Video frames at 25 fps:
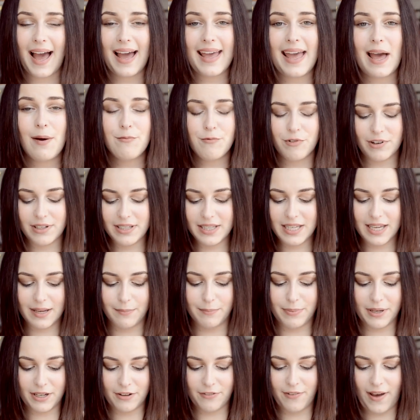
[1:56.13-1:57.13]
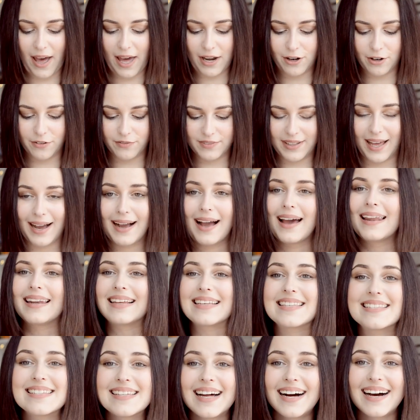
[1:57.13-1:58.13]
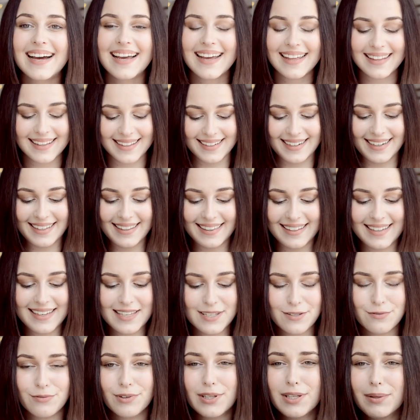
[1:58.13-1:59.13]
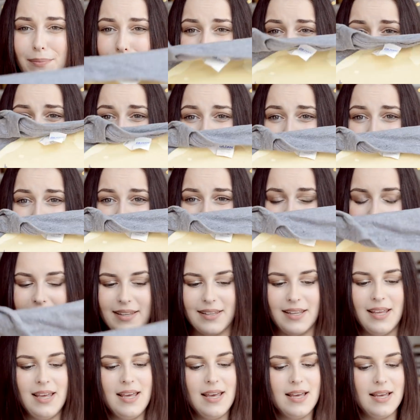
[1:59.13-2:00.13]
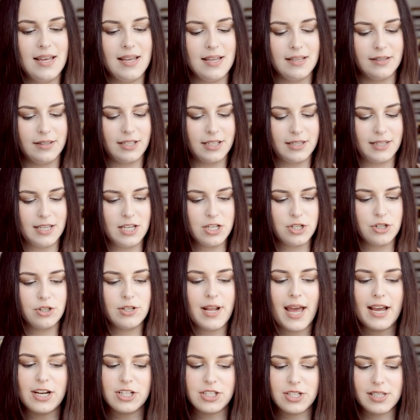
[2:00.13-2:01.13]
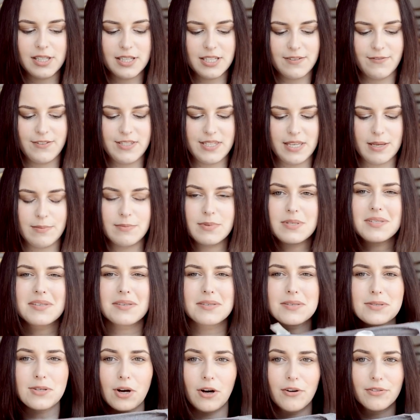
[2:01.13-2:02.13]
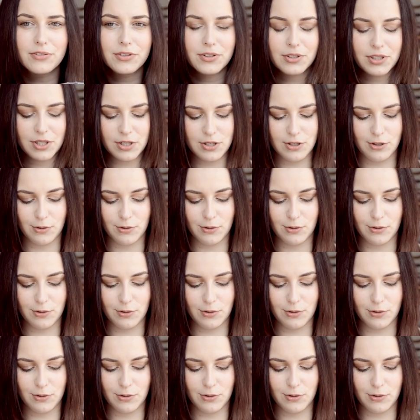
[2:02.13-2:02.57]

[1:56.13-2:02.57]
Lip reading: I am really a big fan of that kind of style, and I think it's really beautiful. And the t-shirt actually seems softer than